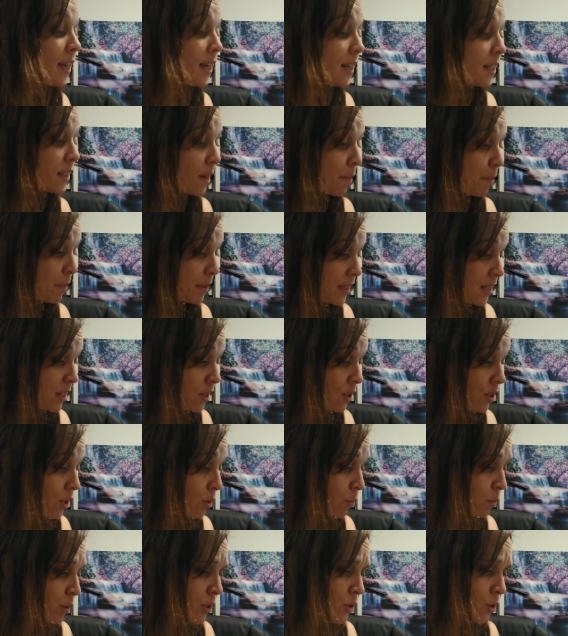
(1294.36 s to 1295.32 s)
His
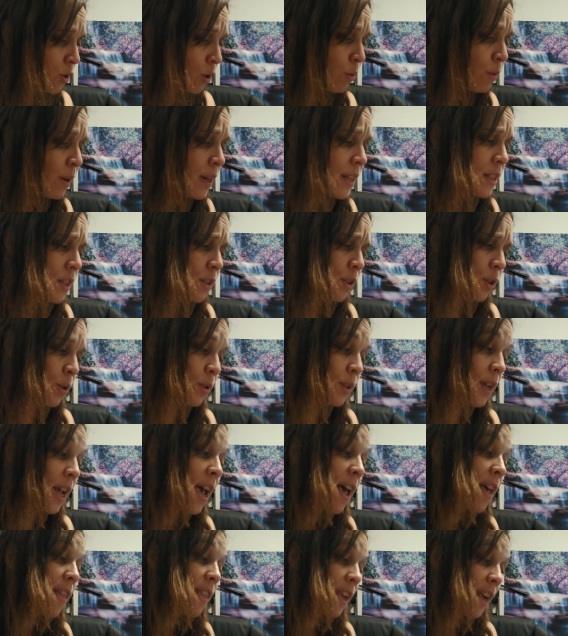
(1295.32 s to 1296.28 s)
opposition was so resolute
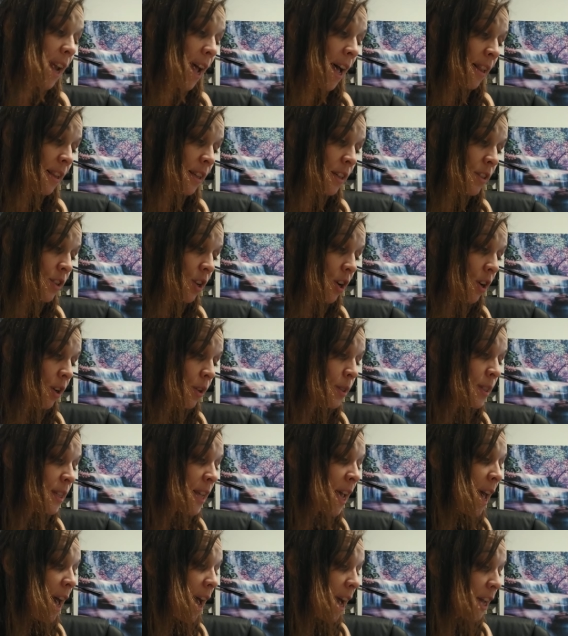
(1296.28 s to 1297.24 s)
that Allen
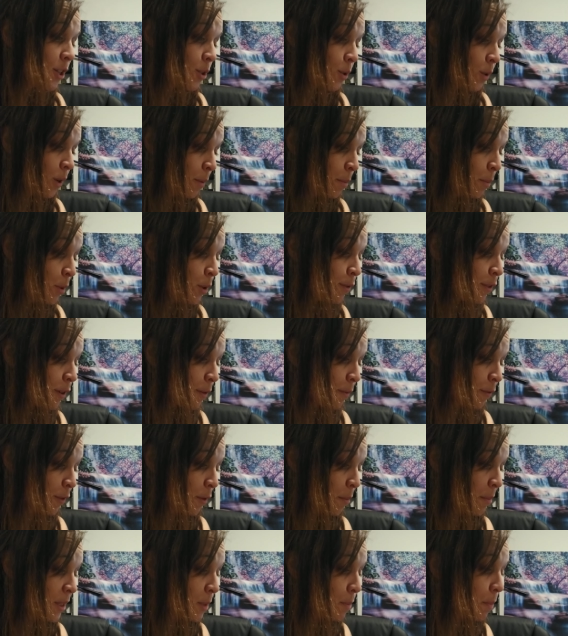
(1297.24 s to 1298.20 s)
Dulles had to remove him
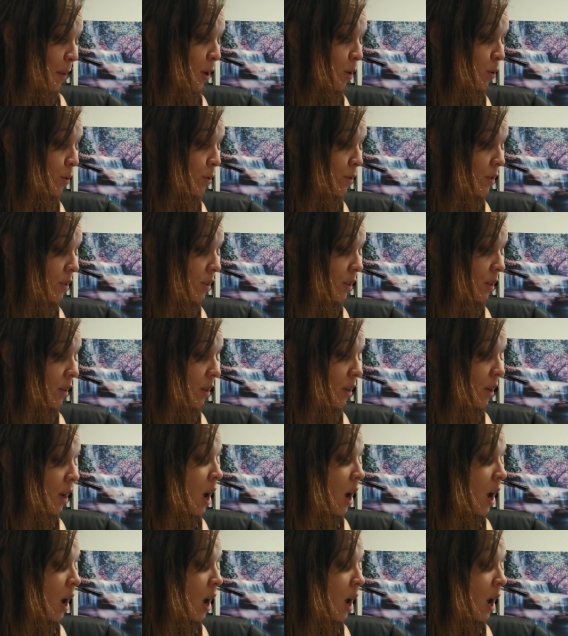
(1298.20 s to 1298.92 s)
from his post.